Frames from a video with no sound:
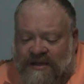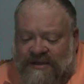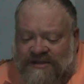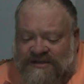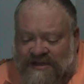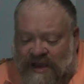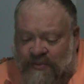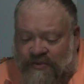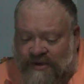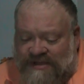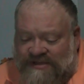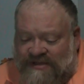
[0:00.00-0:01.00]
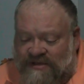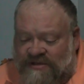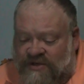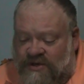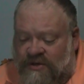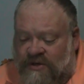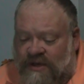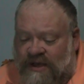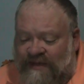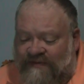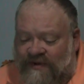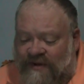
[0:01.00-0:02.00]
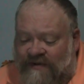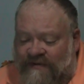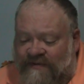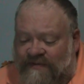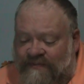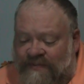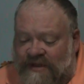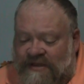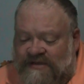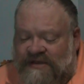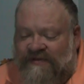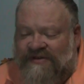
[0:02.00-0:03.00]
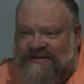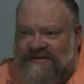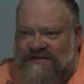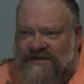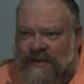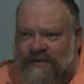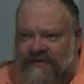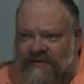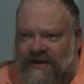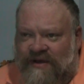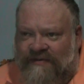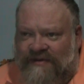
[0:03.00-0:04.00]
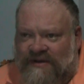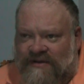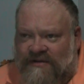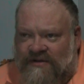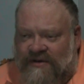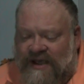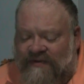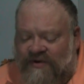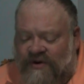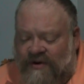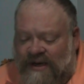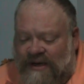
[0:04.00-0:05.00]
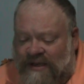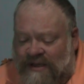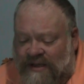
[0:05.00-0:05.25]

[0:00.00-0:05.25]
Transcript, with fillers: Cypress, the eternal life of cypress is a type of, of uh, evergreen.